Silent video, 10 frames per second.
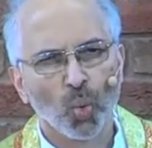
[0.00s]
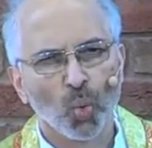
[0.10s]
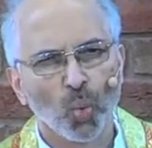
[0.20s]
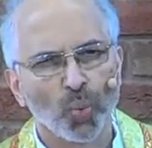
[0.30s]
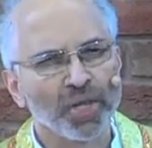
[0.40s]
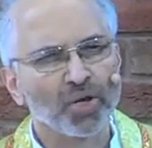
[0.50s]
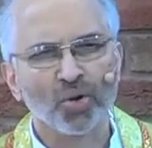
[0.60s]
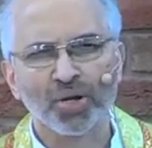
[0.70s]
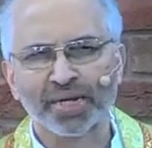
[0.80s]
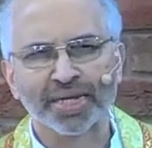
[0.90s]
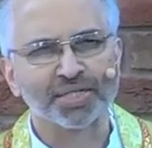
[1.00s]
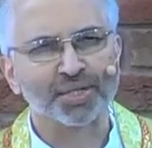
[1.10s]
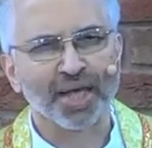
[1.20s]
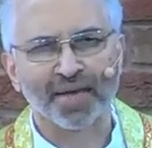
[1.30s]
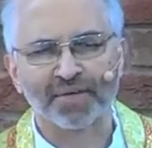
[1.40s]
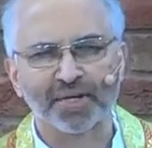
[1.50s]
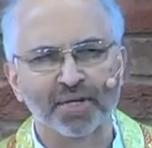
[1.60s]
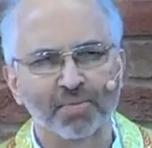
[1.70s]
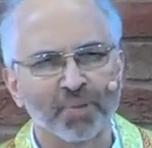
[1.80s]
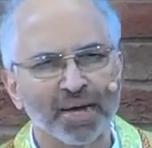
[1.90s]
we don't get to heaven
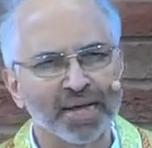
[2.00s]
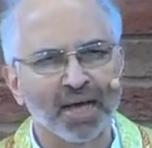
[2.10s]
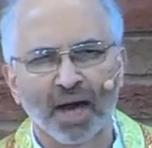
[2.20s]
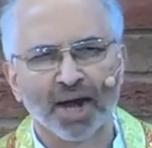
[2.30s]
by hard